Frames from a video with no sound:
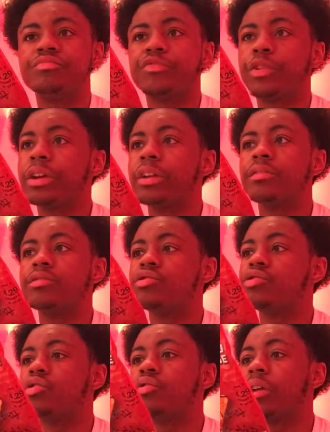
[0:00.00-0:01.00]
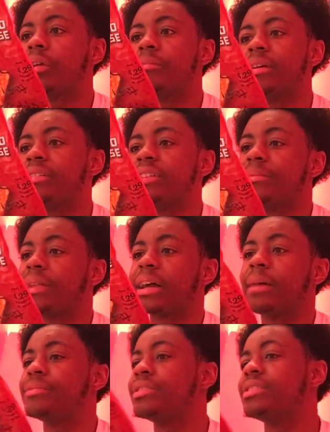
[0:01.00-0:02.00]
freaking just great mixtape. Like
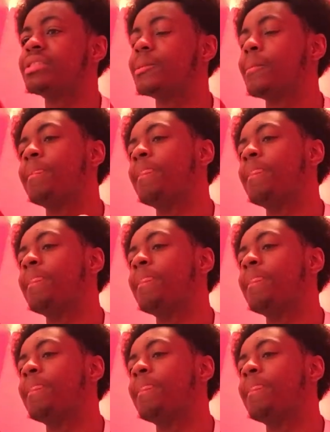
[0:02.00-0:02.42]
I'm just